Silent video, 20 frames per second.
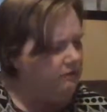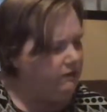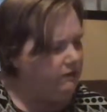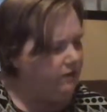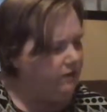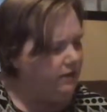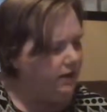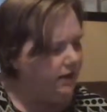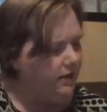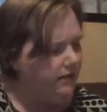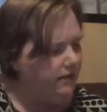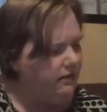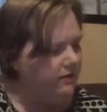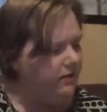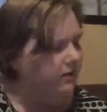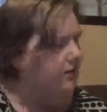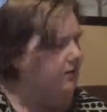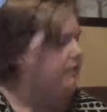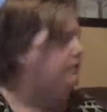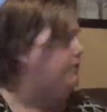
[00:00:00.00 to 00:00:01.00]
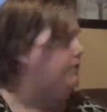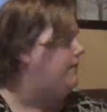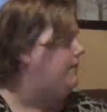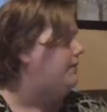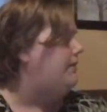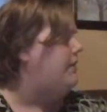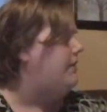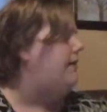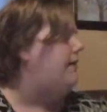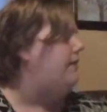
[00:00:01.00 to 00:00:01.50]
Yes, grade 3 is
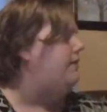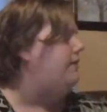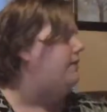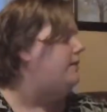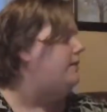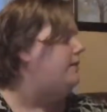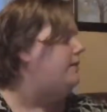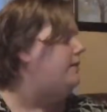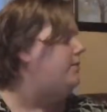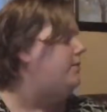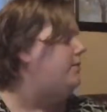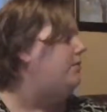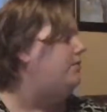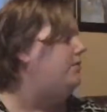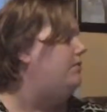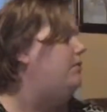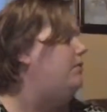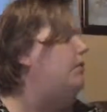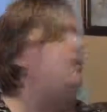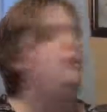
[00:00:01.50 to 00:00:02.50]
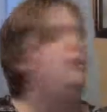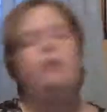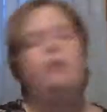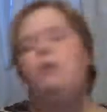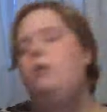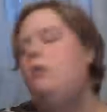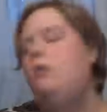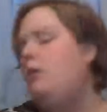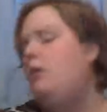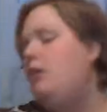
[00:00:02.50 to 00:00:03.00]
the highest it goes
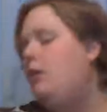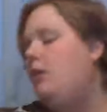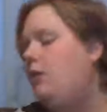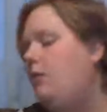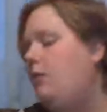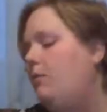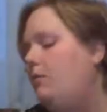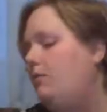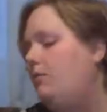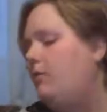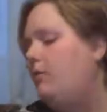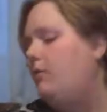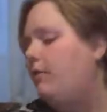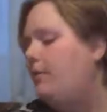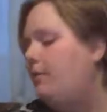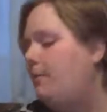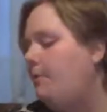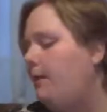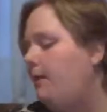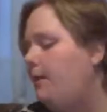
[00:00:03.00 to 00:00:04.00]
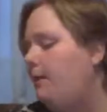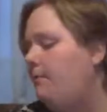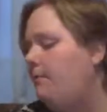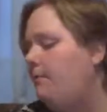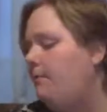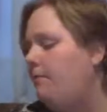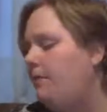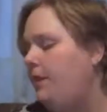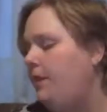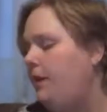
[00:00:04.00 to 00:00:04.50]
for the spelling.
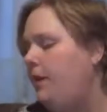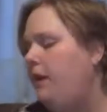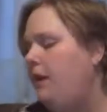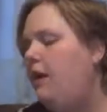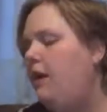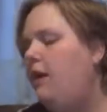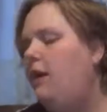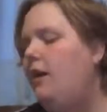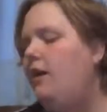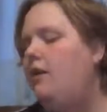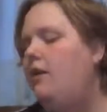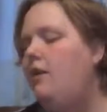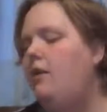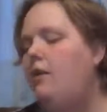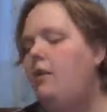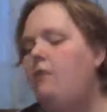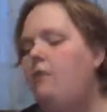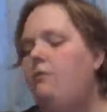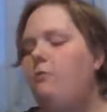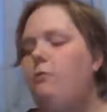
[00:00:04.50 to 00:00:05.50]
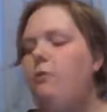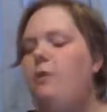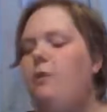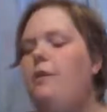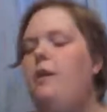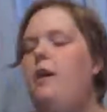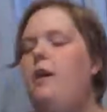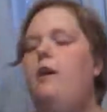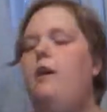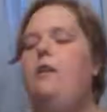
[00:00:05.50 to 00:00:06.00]
And then
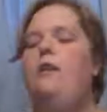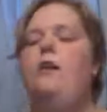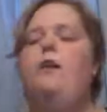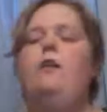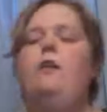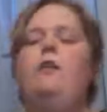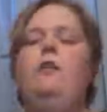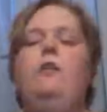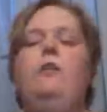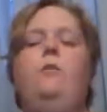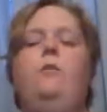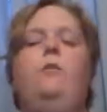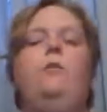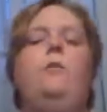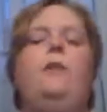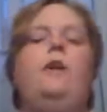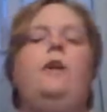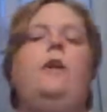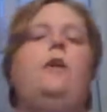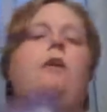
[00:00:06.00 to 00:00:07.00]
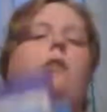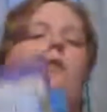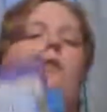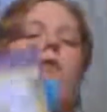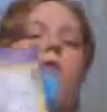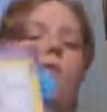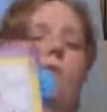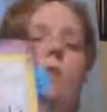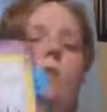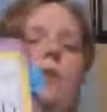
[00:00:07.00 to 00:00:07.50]
with Ella, we are
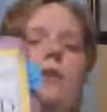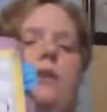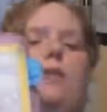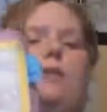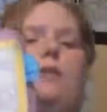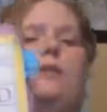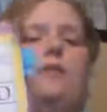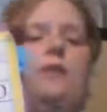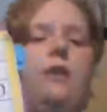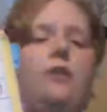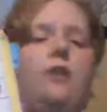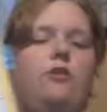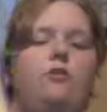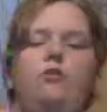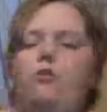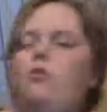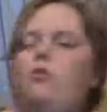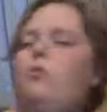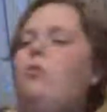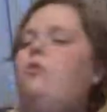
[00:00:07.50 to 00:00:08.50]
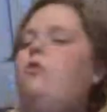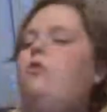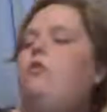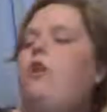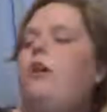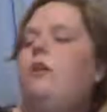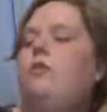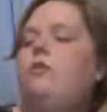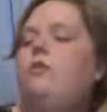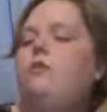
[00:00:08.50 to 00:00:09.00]
doing the Teach Your
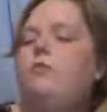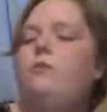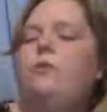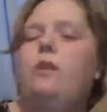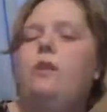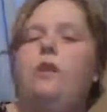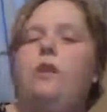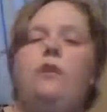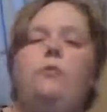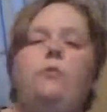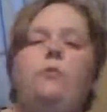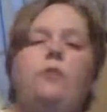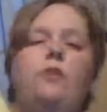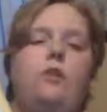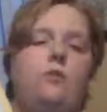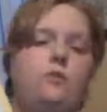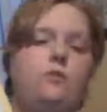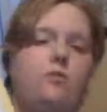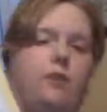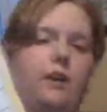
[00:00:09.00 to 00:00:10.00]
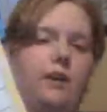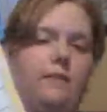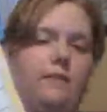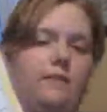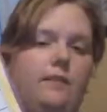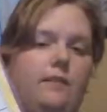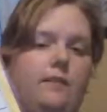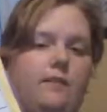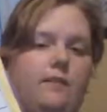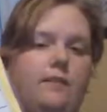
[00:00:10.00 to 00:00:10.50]
Child to Read in 100
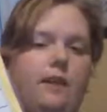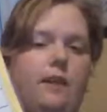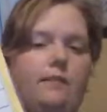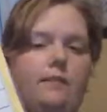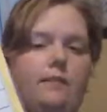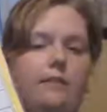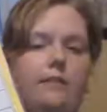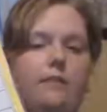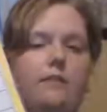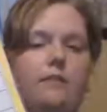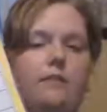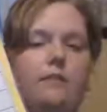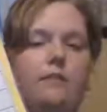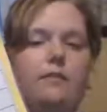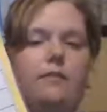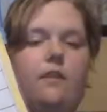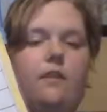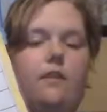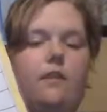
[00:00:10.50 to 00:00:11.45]
Easy Lessons.